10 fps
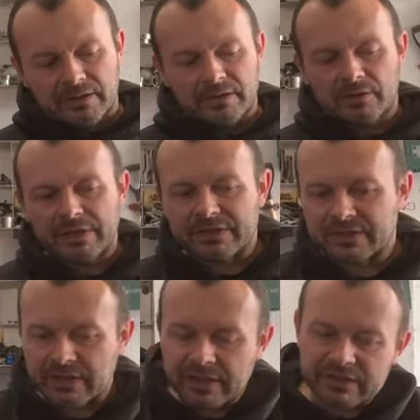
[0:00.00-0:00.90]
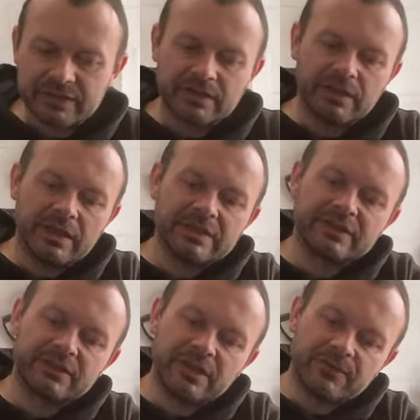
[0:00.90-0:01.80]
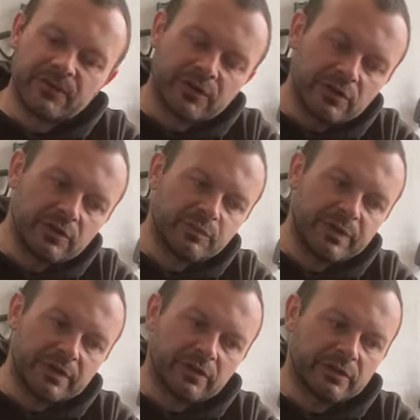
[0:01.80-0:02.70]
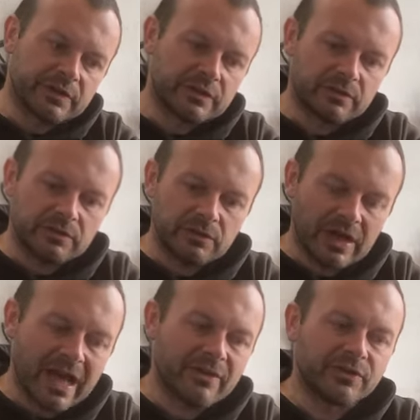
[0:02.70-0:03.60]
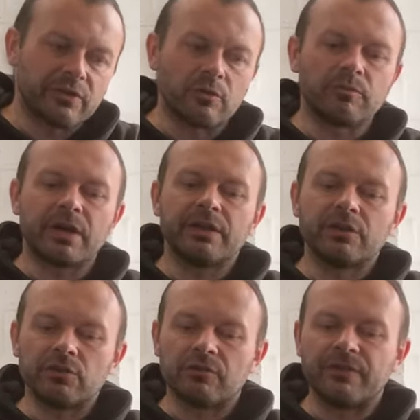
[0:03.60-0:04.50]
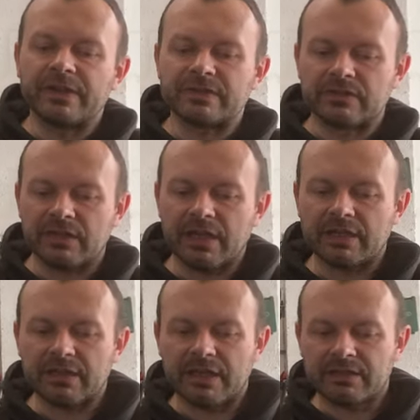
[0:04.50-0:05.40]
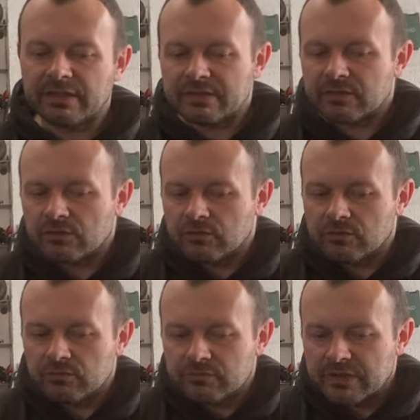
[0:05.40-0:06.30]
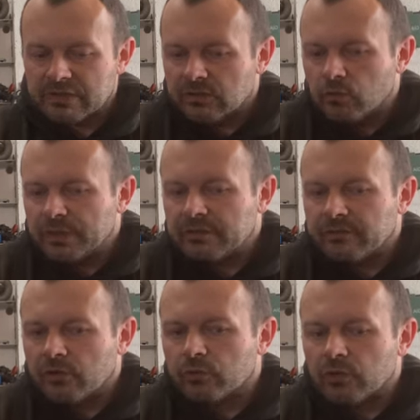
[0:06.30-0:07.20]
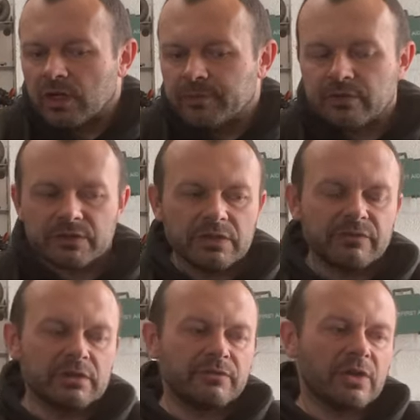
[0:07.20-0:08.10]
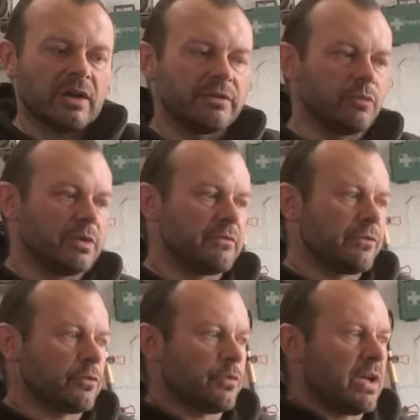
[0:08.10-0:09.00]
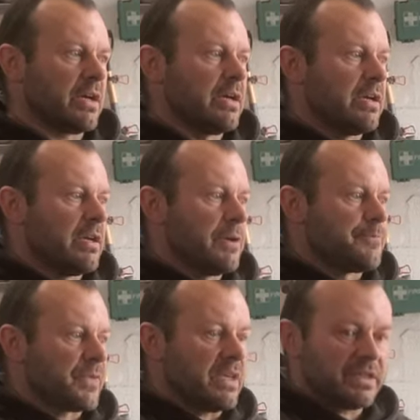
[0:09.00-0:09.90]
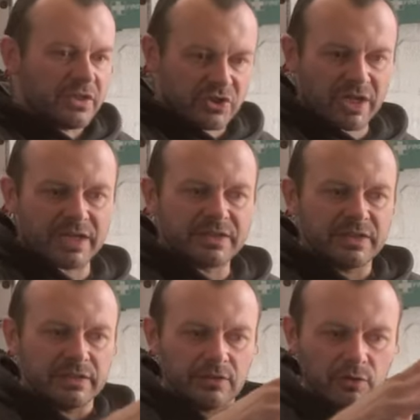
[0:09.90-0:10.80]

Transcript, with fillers: you know it's it's it's difficult because you have to combine a lot of things together, and there's no there's no winning formula because even if you have the winning formula in the chassis and the